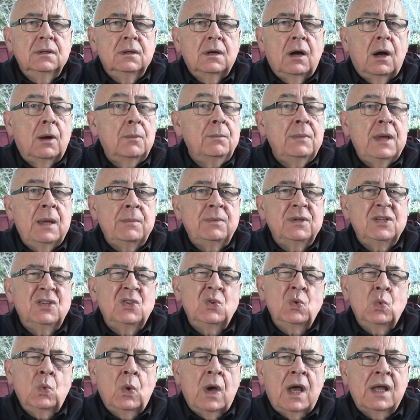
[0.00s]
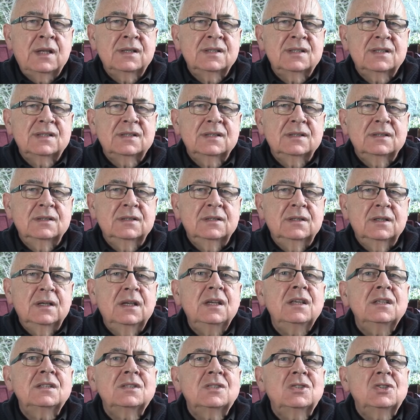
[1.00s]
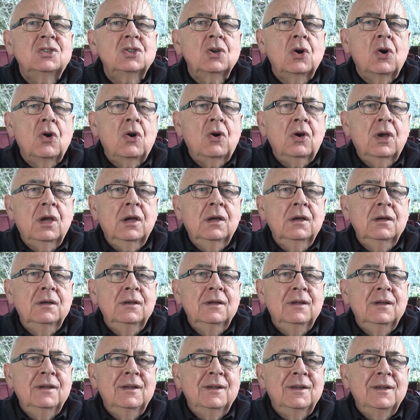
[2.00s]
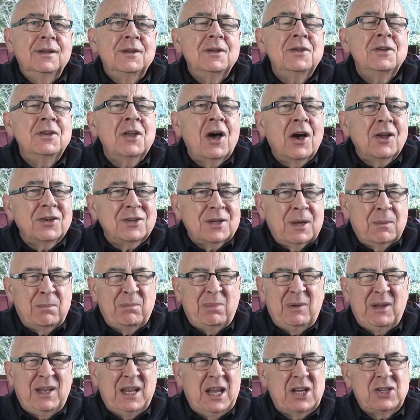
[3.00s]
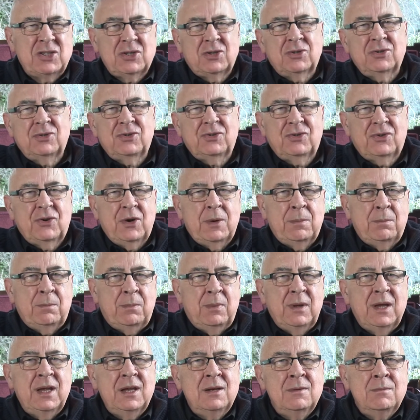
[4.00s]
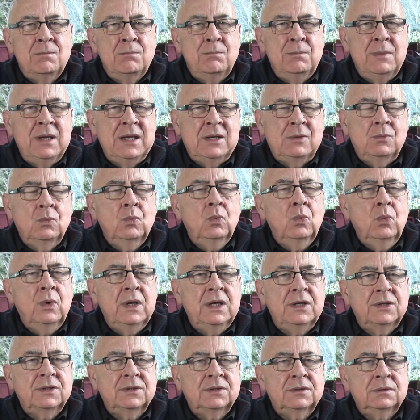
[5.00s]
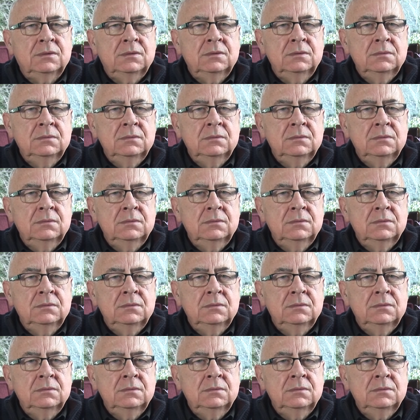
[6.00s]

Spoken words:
or maybe nuance, is joy, not a pleasure trip in midwinter.